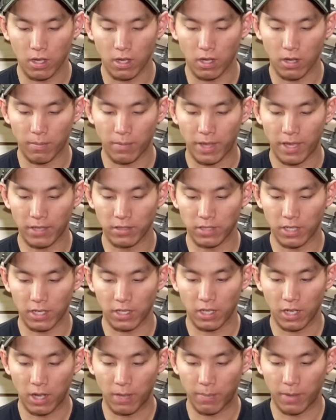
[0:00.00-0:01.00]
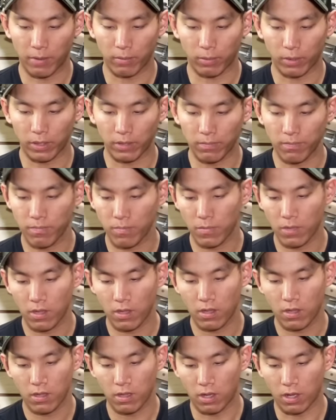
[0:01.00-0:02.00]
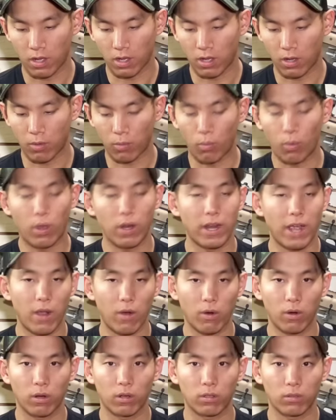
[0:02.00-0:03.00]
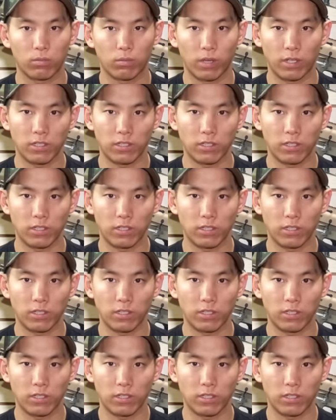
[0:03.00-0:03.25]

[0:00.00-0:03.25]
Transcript: Um, has a combat ring, uh, one hour